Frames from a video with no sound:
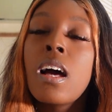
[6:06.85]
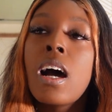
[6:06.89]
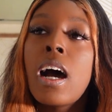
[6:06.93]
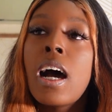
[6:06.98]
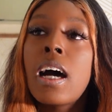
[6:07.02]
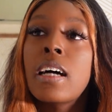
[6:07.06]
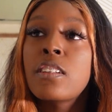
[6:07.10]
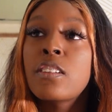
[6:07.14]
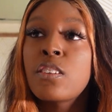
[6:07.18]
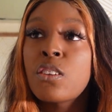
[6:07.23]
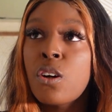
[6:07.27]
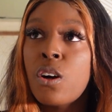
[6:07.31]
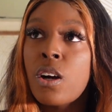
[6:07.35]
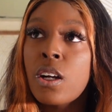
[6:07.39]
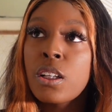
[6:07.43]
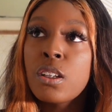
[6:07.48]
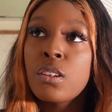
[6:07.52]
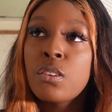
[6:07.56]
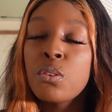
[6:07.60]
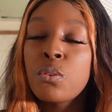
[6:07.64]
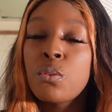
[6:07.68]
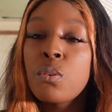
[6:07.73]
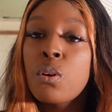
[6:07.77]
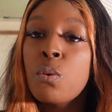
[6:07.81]
I started
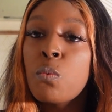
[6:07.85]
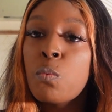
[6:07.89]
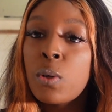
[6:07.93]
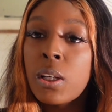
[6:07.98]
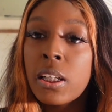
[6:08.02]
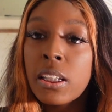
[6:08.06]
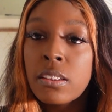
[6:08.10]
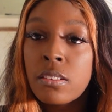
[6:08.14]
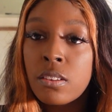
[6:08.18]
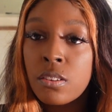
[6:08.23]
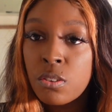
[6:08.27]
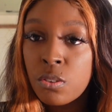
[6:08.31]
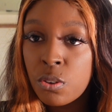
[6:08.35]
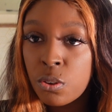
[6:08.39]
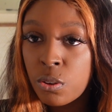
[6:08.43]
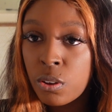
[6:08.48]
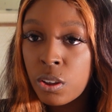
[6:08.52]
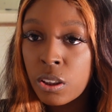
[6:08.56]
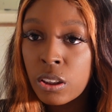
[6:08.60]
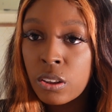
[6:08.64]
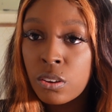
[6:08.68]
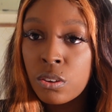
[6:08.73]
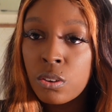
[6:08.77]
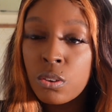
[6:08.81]
doing wig
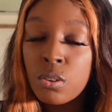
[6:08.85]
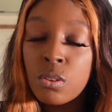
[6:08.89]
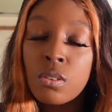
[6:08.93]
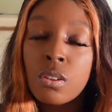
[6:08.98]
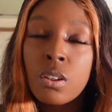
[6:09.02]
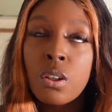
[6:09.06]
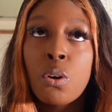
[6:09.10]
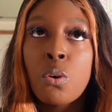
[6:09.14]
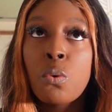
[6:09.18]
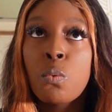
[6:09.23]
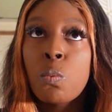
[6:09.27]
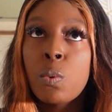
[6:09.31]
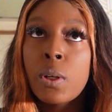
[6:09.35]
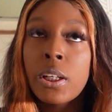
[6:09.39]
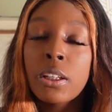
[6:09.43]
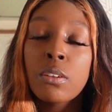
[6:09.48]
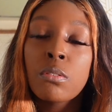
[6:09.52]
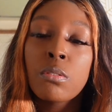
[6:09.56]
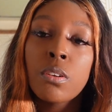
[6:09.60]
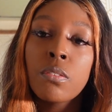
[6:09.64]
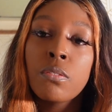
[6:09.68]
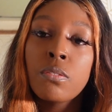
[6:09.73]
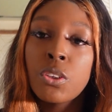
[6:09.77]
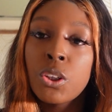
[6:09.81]
tutorials, wig
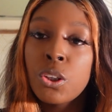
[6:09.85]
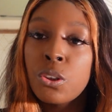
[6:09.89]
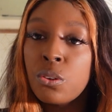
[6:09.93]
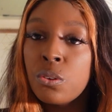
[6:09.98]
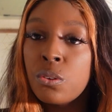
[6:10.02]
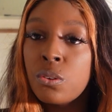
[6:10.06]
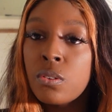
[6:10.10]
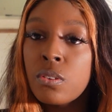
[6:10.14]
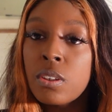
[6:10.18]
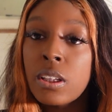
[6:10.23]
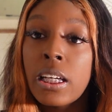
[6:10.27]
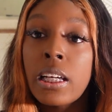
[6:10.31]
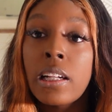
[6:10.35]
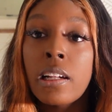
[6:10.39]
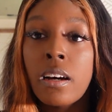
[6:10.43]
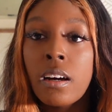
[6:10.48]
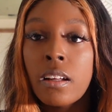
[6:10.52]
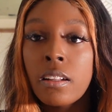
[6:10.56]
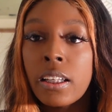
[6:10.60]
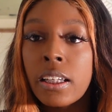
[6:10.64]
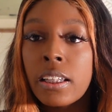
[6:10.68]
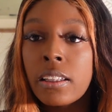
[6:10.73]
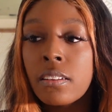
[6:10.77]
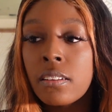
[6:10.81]
reviews, and all
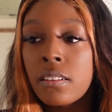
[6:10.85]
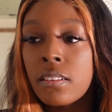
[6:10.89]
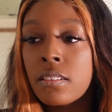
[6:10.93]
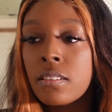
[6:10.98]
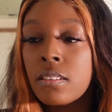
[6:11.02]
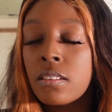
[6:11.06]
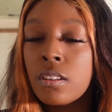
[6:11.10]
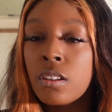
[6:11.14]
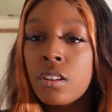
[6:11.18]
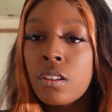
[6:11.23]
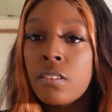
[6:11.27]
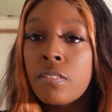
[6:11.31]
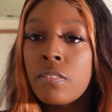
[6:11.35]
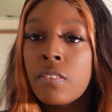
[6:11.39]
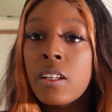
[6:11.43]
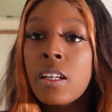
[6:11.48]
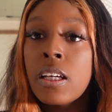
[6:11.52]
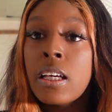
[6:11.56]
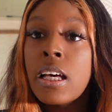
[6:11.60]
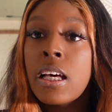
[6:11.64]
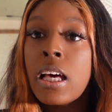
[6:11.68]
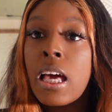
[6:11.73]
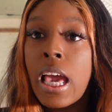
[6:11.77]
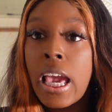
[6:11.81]
that good stuff.
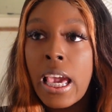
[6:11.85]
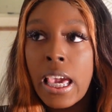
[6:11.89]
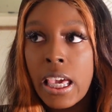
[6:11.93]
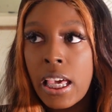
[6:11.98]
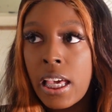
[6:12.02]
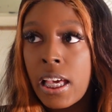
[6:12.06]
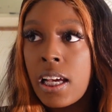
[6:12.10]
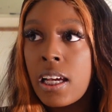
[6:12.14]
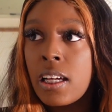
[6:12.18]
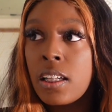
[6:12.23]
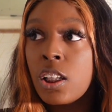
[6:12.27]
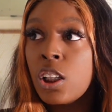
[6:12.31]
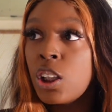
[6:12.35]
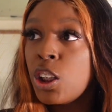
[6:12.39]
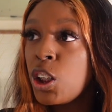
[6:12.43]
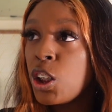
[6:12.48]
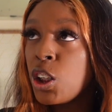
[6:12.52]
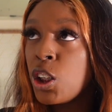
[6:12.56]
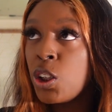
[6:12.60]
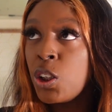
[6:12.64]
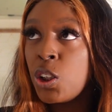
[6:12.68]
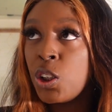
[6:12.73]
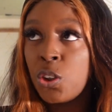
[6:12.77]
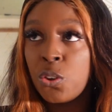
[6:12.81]
And
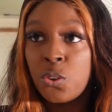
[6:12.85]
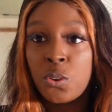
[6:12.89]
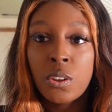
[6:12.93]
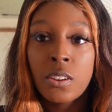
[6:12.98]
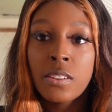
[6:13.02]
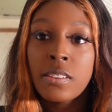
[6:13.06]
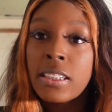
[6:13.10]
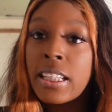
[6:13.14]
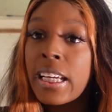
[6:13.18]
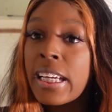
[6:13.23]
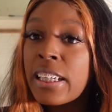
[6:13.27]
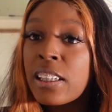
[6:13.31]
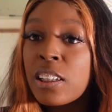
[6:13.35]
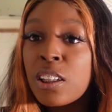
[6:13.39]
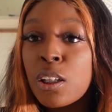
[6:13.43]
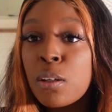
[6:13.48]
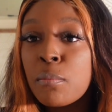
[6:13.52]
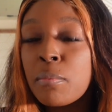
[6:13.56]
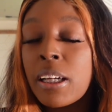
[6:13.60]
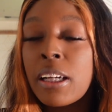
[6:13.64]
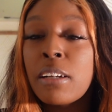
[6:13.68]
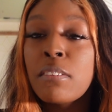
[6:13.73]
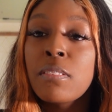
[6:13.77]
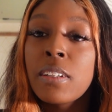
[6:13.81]
sure as they come,
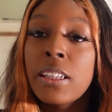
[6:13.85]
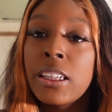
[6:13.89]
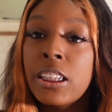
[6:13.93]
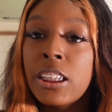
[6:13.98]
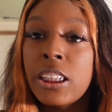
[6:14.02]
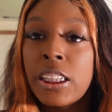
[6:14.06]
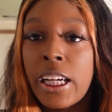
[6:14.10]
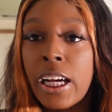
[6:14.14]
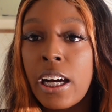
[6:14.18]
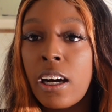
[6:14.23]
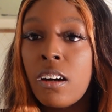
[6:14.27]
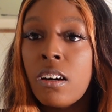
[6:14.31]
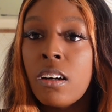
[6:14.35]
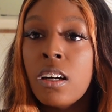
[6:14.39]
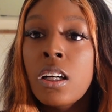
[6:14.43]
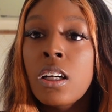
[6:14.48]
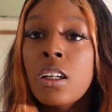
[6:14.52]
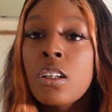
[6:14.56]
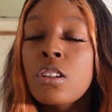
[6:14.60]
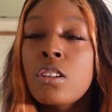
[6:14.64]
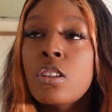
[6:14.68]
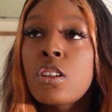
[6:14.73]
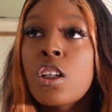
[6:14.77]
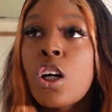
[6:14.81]
they reached out.
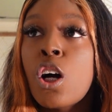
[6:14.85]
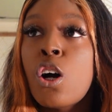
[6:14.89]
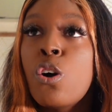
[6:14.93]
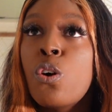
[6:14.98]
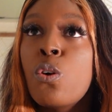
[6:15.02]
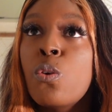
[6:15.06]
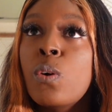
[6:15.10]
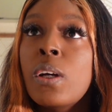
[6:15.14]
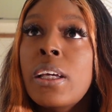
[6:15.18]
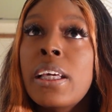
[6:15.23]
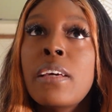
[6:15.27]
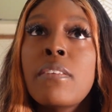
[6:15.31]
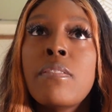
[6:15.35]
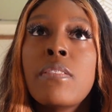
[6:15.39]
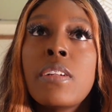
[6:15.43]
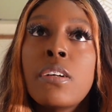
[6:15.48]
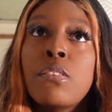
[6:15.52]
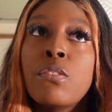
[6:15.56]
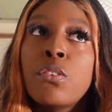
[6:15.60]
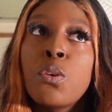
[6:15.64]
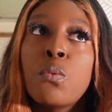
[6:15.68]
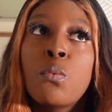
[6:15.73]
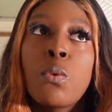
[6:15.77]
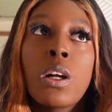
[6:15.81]
So even
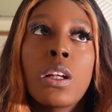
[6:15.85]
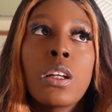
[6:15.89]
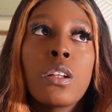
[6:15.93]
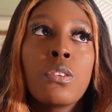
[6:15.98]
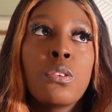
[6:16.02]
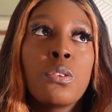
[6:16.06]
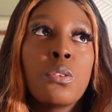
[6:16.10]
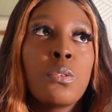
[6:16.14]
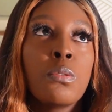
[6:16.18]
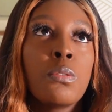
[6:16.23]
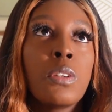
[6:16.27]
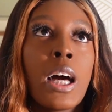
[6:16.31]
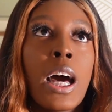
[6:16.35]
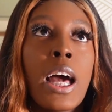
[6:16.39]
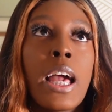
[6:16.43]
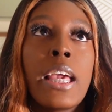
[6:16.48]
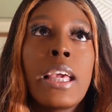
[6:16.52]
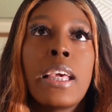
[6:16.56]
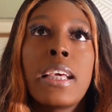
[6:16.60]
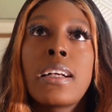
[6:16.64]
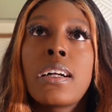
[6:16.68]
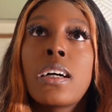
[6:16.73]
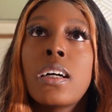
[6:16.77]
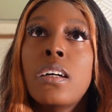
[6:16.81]
if you want to do
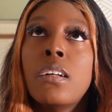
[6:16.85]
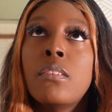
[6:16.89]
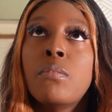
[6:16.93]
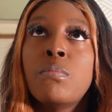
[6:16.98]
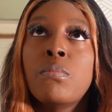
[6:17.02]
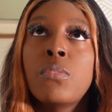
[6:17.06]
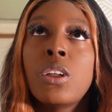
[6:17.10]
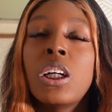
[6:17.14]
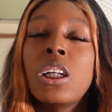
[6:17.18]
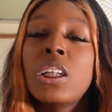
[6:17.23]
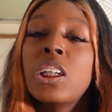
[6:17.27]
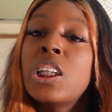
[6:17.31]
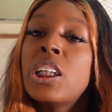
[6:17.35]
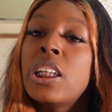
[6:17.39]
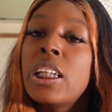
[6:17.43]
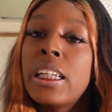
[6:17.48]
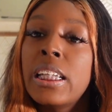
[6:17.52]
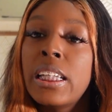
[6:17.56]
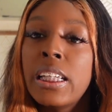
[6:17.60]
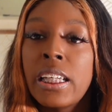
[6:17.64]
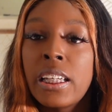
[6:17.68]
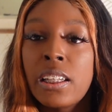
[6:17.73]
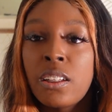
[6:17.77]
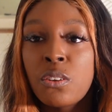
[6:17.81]
like a
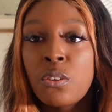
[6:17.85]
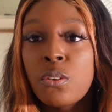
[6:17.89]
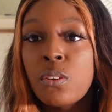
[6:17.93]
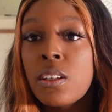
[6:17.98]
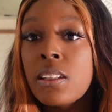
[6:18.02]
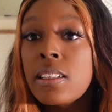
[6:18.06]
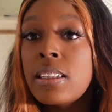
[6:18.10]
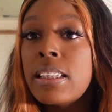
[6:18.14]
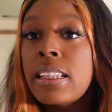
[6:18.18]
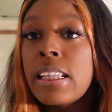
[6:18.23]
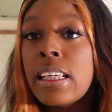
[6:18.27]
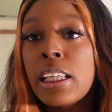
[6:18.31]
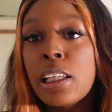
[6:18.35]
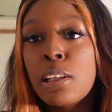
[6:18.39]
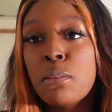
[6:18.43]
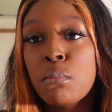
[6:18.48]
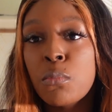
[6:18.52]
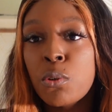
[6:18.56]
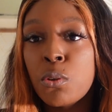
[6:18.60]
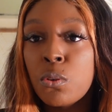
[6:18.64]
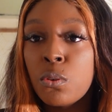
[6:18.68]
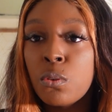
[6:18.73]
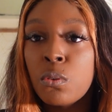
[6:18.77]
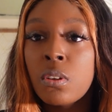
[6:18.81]
Shein or a
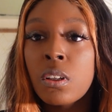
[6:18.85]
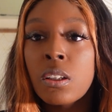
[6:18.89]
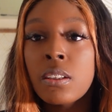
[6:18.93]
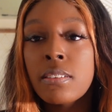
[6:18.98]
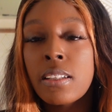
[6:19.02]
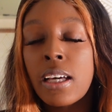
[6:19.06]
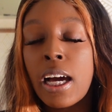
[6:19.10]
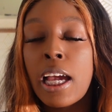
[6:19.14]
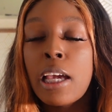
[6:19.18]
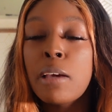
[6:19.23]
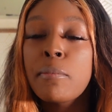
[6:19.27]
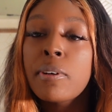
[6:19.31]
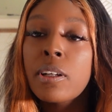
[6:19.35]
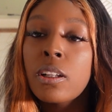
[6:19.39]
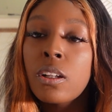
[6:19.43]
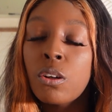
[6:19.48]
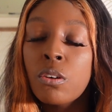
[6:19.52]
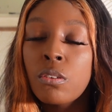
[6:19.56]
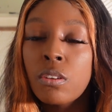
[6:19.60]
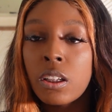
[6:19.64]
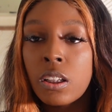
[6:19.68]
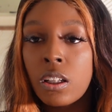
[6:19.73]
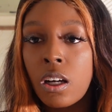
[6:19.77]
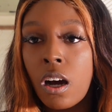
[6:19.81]
Temu type
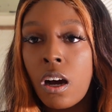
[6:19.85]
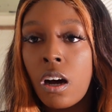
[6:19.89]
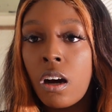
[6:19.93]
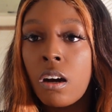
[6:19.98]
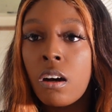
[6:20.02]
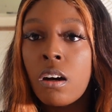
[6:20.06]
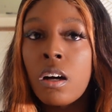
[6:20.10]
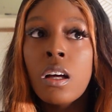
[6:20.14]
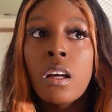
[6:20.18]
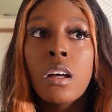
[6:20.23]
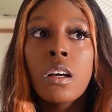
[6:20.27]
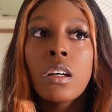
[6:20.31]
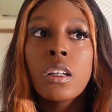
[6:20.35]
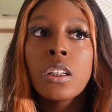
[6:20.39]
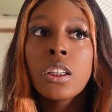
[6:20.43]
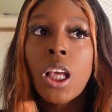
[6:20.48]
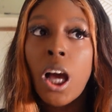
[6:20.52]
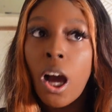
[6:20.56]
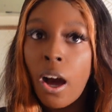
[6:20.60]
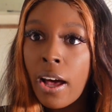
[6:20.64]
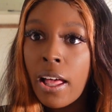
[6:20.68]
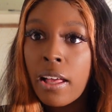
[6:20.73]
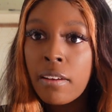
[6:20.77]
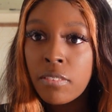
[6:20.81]
clothing haul,
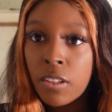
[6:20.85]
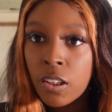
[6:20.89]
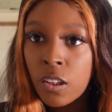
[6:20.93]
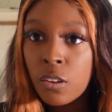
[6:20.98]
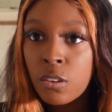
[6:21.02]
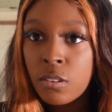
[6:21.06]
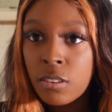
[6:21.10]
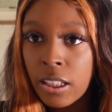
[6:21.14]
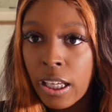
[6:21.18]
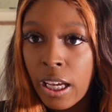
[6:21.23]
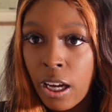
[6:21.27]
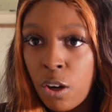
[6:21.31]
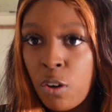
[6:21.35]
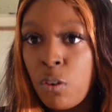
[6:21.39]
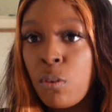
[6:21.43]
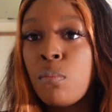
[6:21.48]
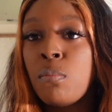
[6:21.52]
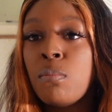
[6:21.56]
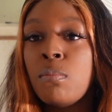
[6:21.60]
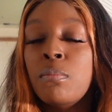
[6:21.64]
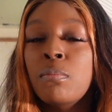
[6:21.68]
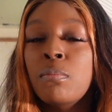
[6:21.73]
y'all have clothes at home.